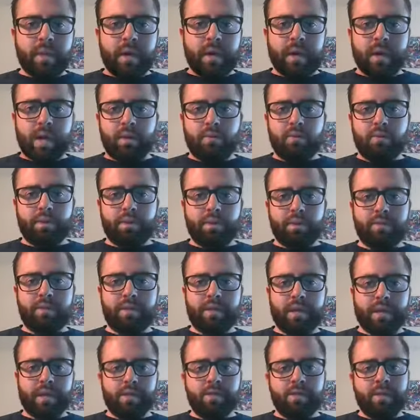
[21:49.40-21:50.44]
I would
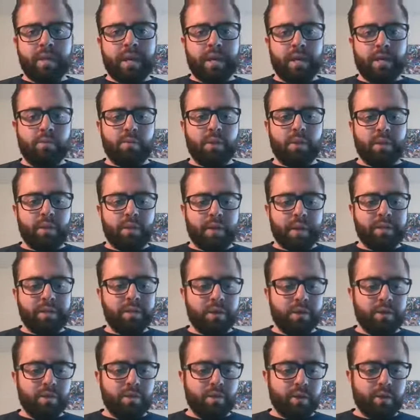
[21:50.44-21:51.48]
say, okay, well, I
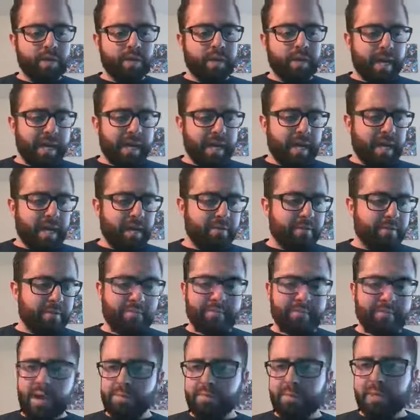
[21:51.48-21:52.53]
know we're going to have a
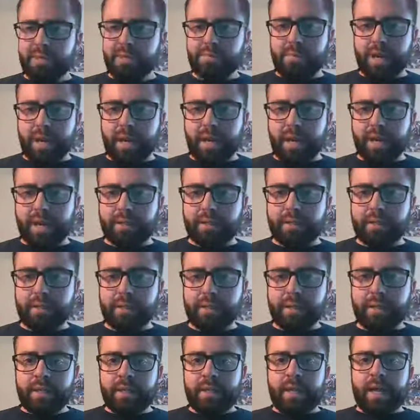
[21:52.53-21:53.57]
five piece band.
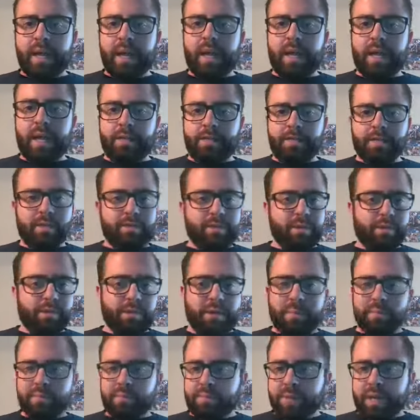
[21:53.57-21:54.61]
It's going to be
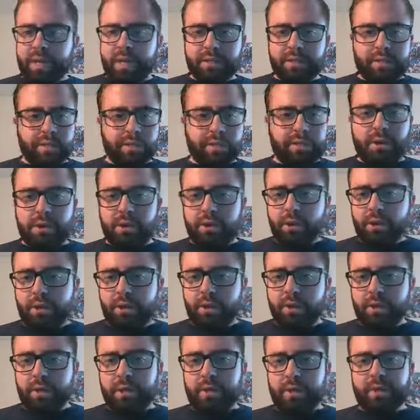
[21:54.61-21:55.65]
drums, bass,
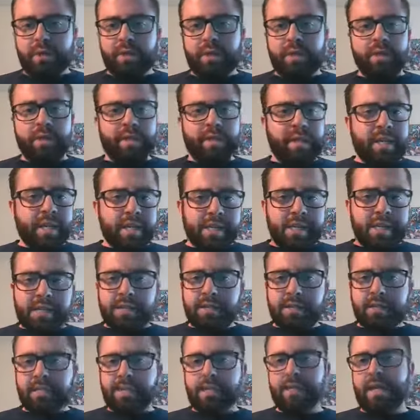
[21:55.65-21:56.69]
guitar,
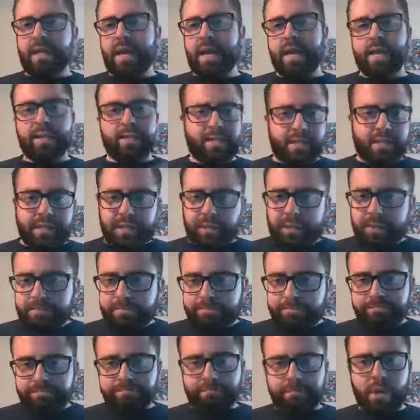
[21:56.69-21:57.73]
keys, and a singer.
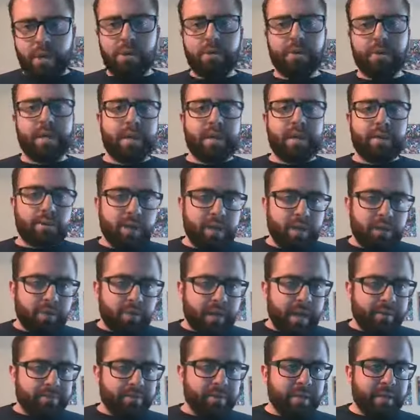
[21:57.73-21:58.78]
Okay,
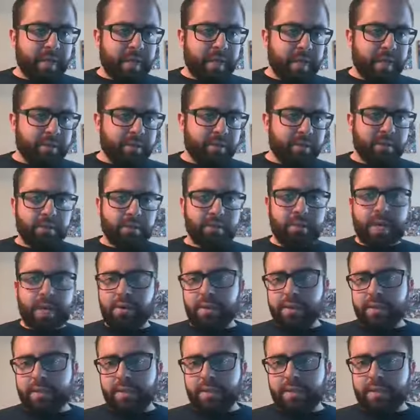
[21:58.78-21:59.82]
well, that. So now
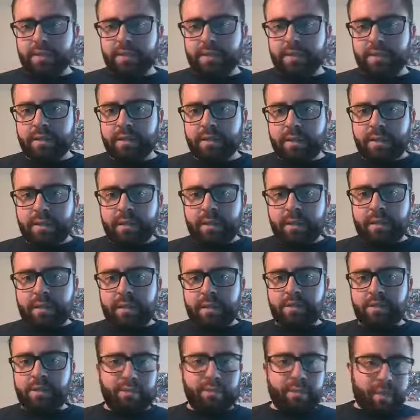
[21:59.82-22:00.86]
I need to
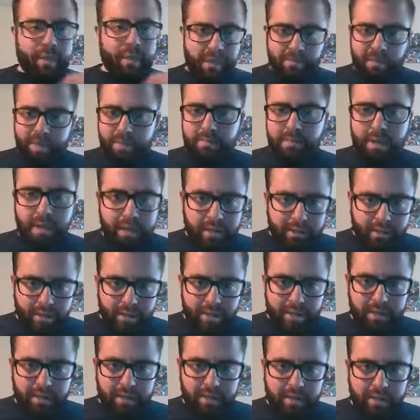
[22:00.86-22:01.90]
start planning out my money that
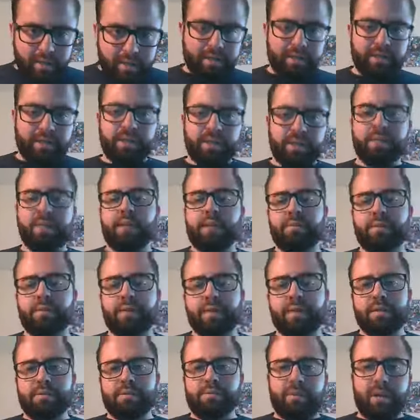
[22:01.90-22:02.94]
I need. I'm
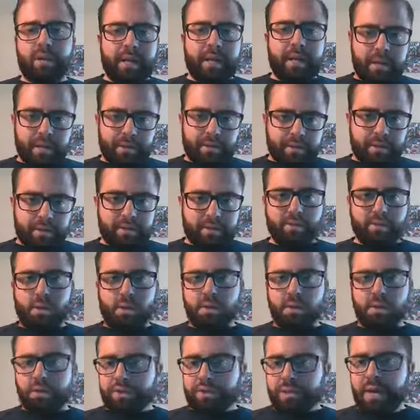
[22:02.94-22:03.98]
to plan out a
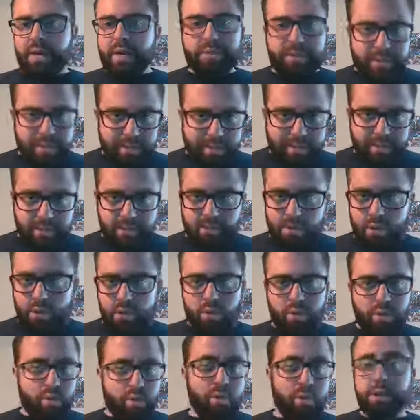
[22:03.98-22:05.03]
small sound system
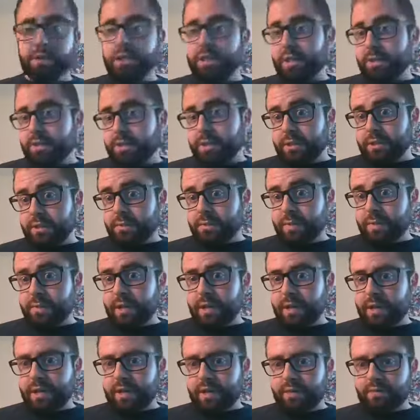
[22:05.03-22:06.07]
or large sound system,
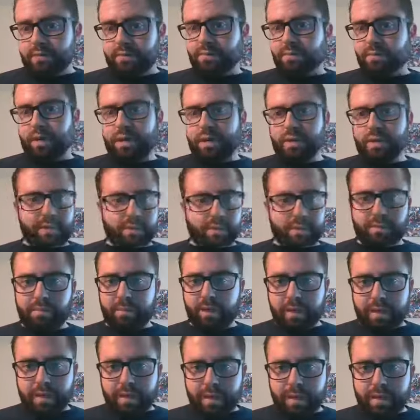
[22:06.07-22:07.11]
depending on where it's going to be
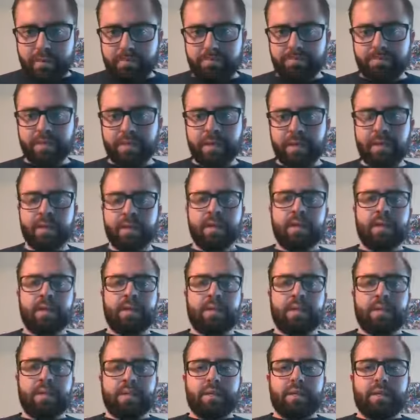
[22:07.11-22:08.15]
played at.
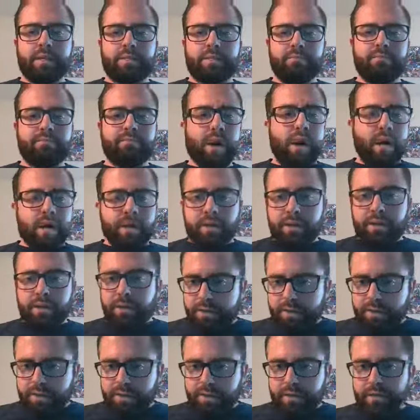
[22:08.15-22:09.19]
Um,
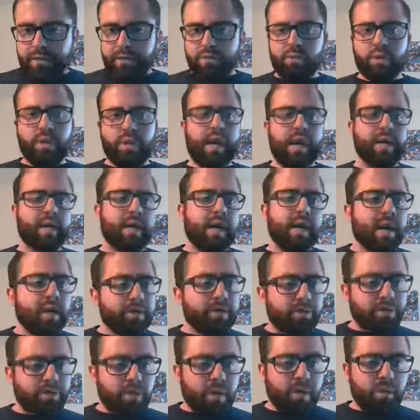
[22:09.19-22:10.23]
monitors, what kind of
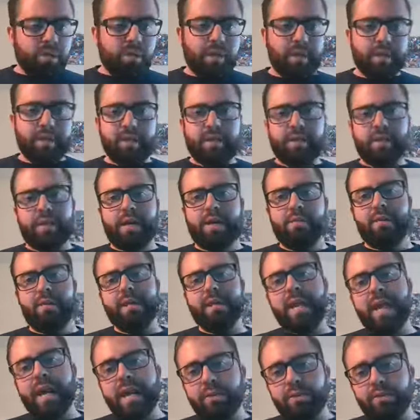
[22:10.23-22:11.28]
console do I want? How many
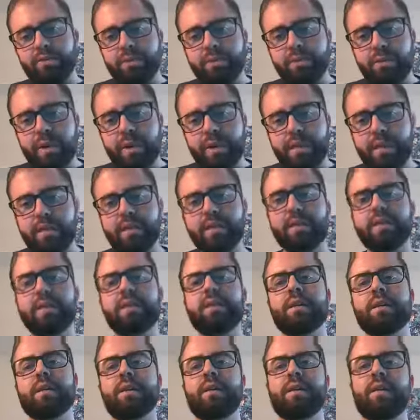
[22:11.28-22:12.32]
cables do I
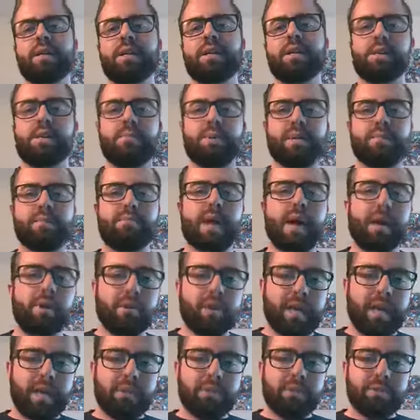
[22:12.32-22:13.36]
need? How many
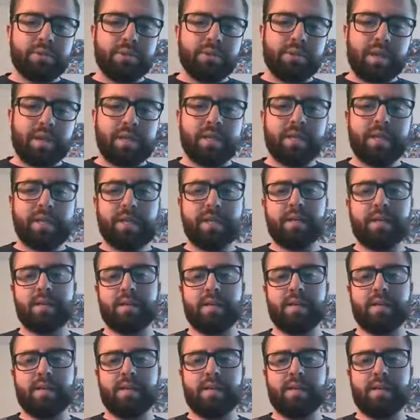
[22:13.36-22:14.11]
power cables do I need?